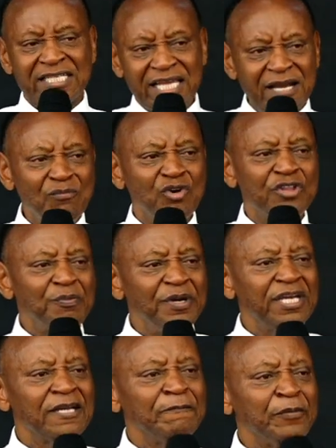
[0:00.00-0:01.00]
came with
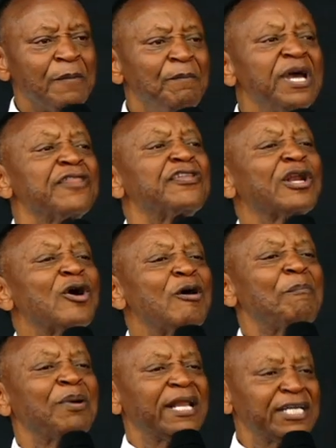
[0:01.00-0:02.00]
me, may the
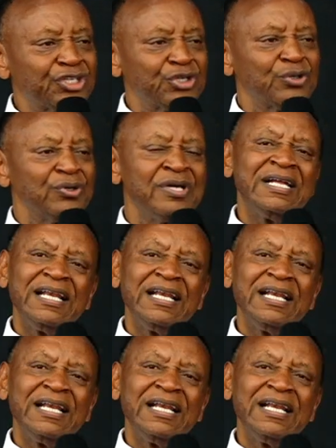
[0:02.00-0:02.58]
Lord bless you.